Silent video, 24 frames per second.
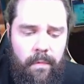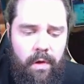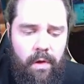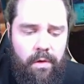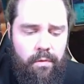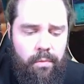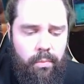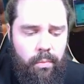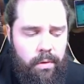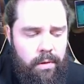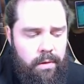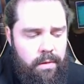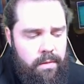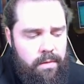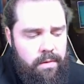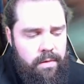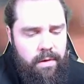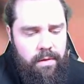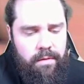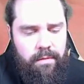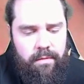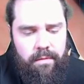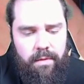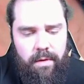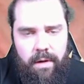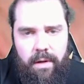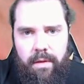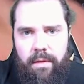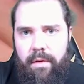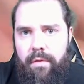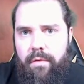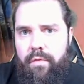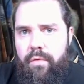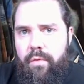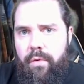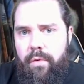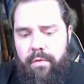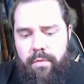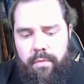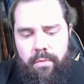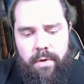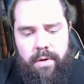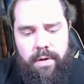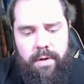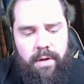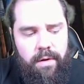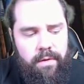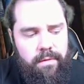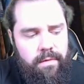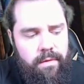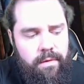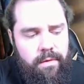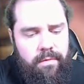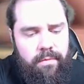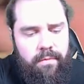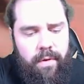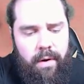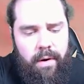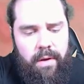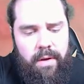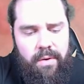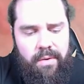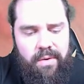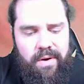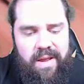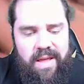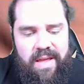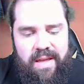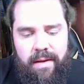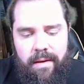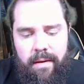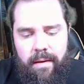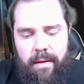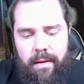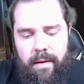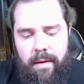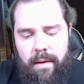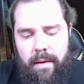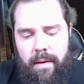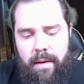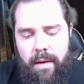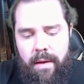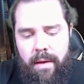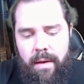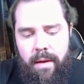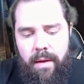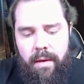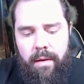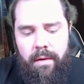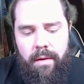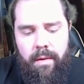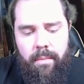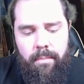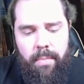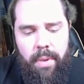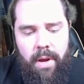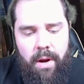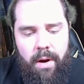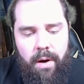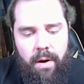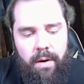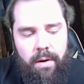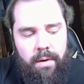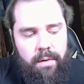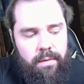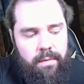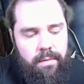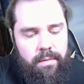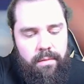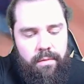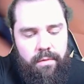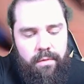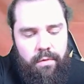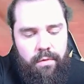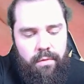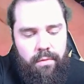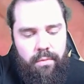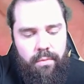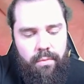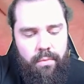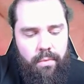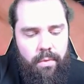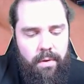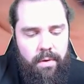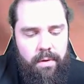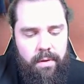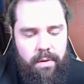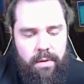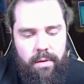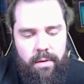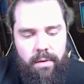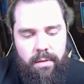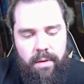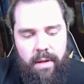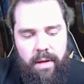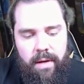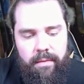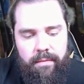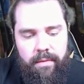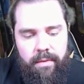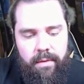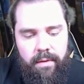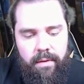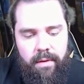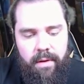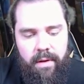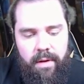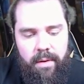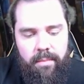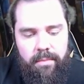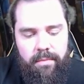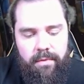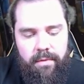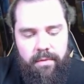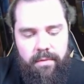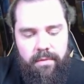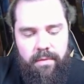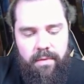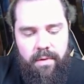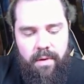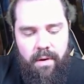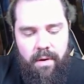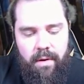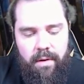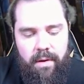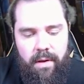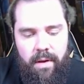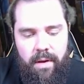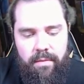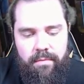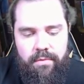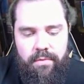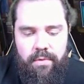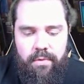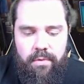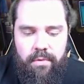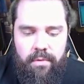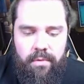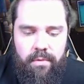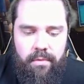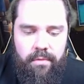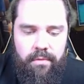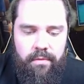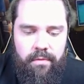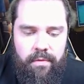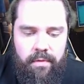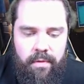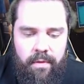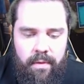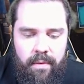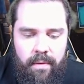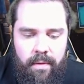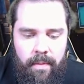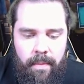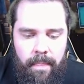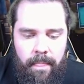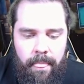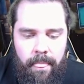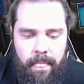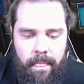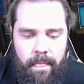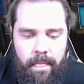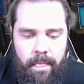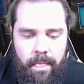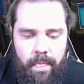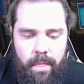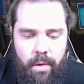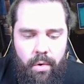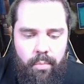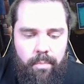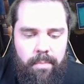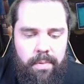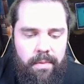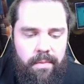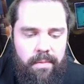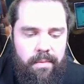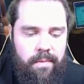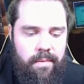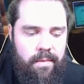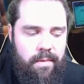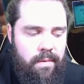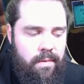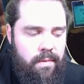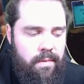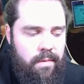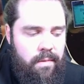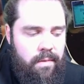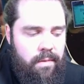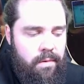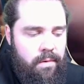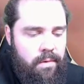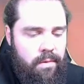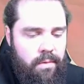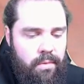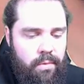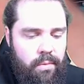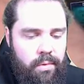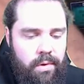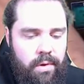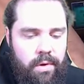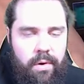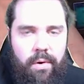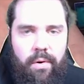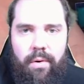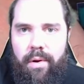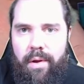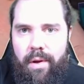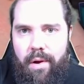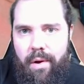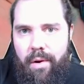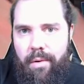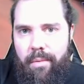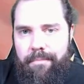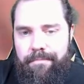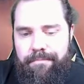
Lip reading: It's one of the things that I think Sorcery does that's very unique compared to a lot of other games. Let's see, our Cave Trolls. Nope, no Curio.